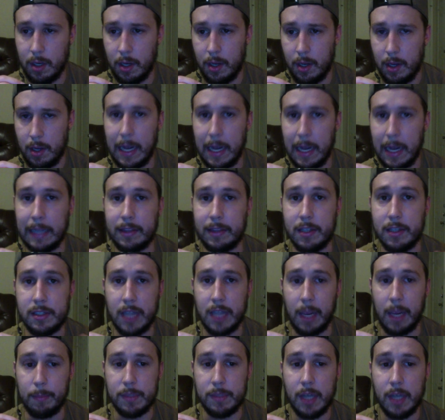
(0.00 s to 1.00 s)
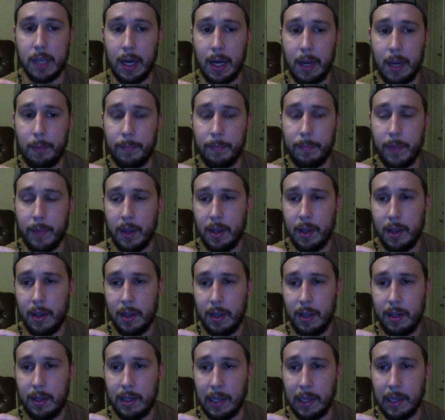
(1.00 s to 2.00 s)
at the same time
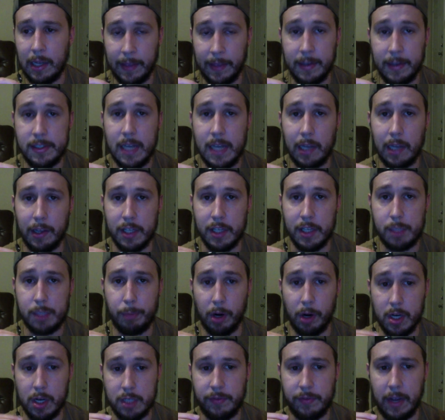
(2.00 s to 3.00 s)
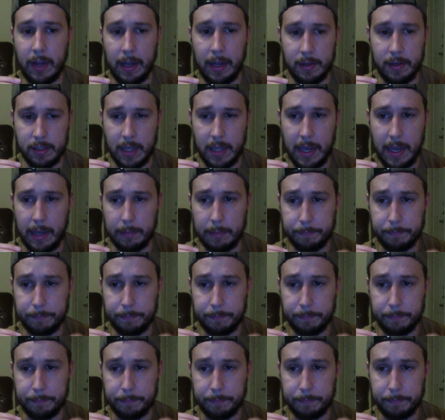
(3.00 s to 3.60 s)
and then tell us Spurs fans that,